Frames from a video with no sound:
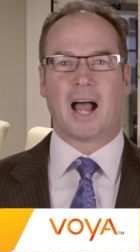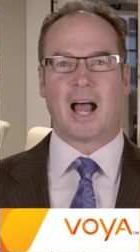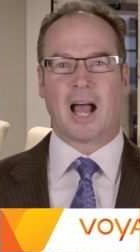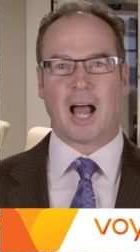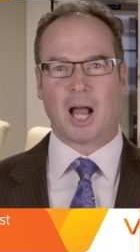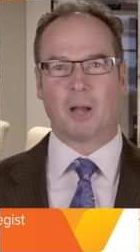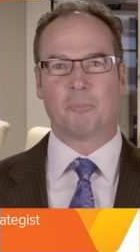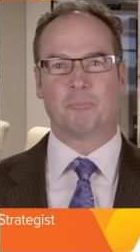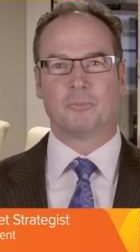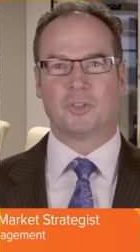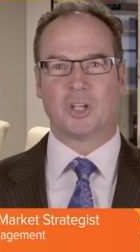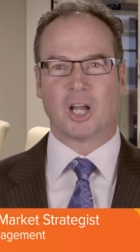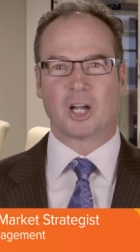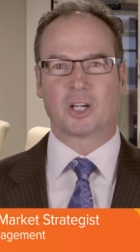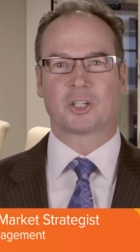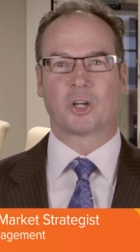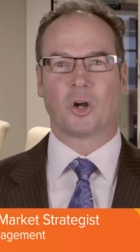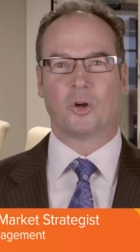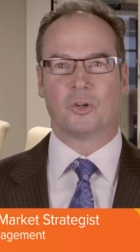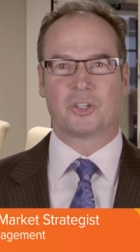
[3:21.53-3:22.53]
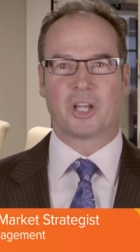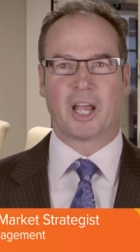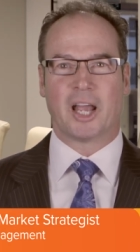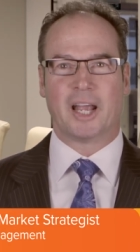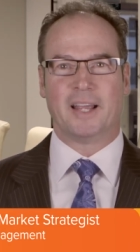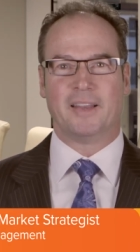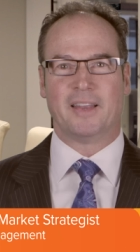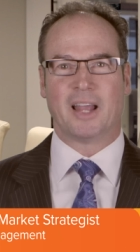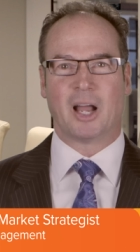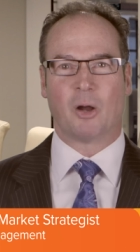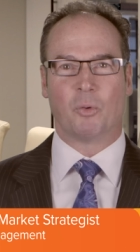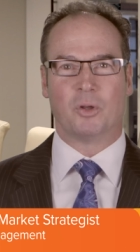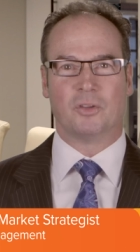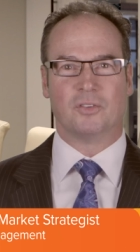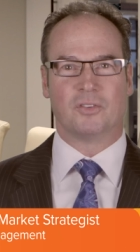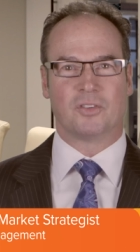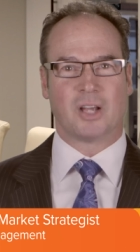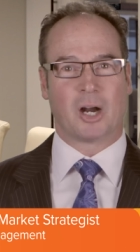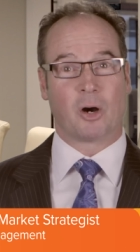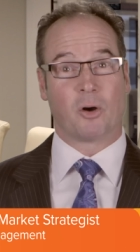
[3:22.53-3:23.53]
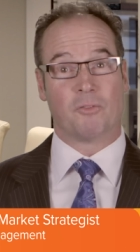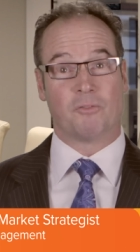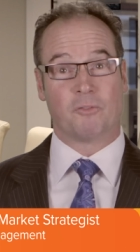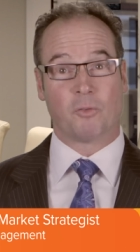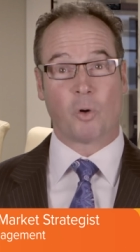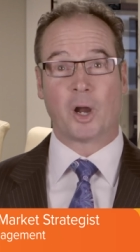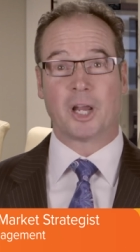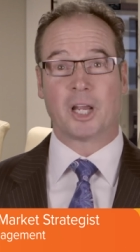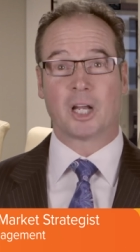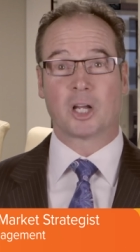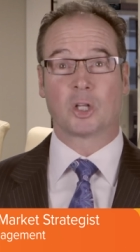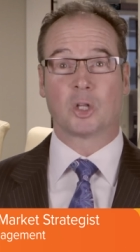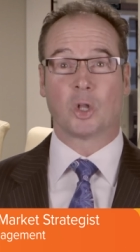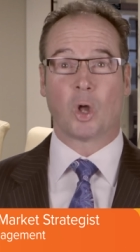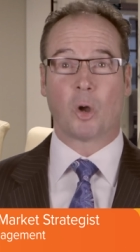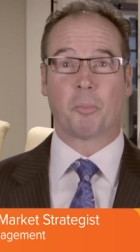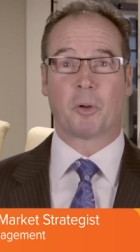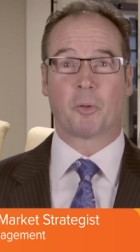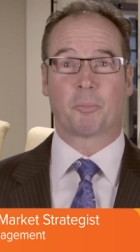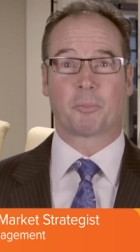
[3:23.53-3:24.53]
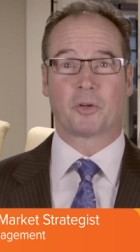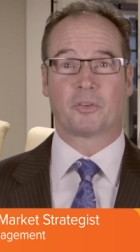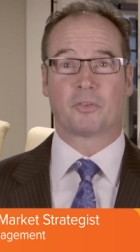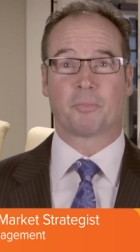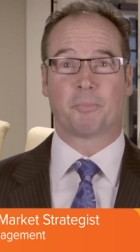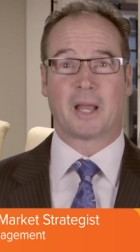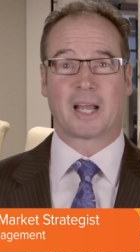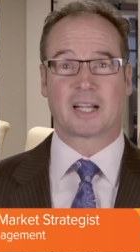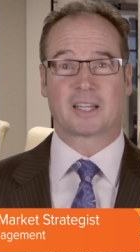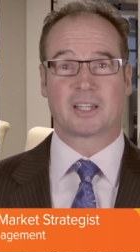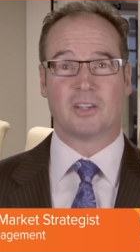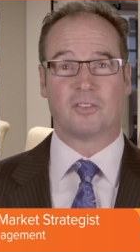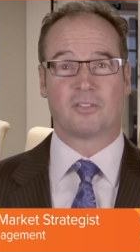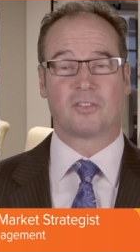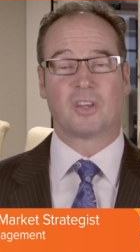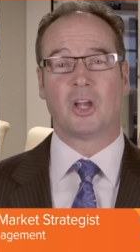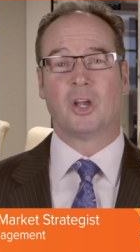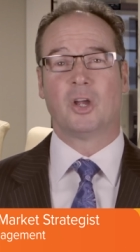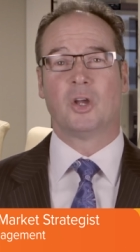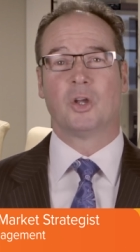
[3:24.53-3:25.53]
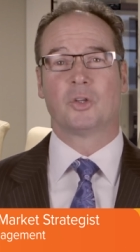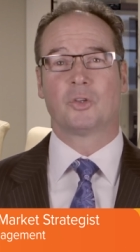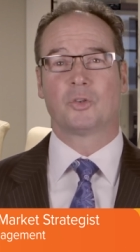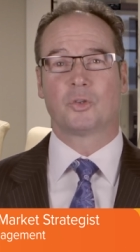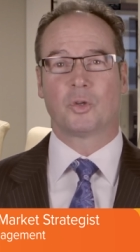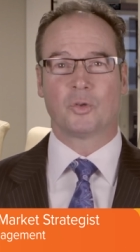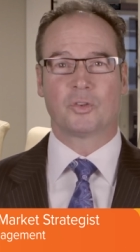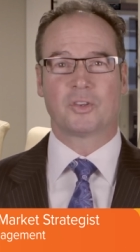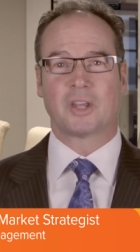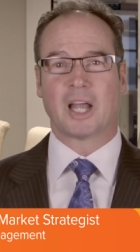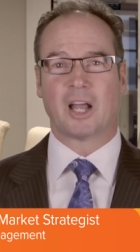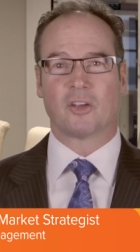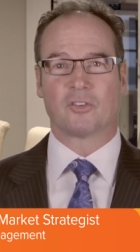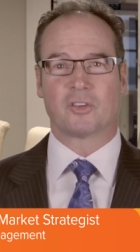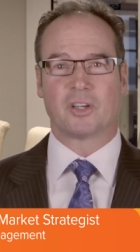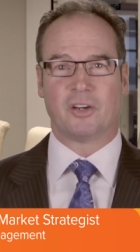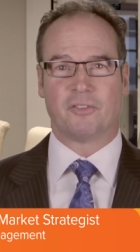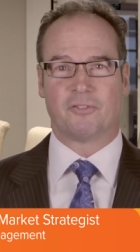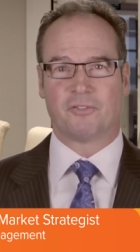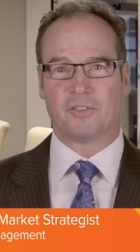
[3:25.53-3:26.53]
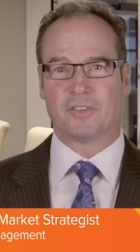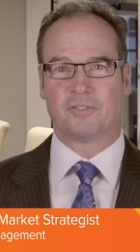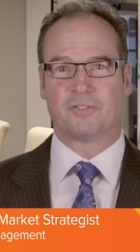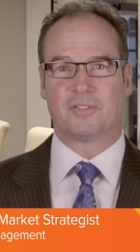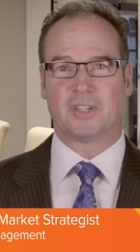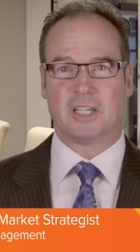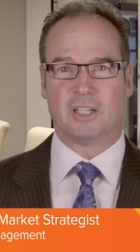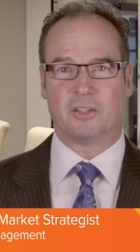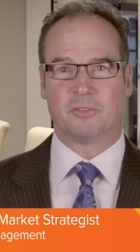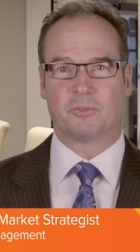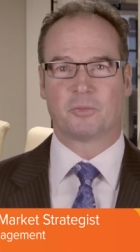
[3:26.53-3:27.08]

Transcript: I'm Doug Cote, and that was our Voya Global Perspectives 2015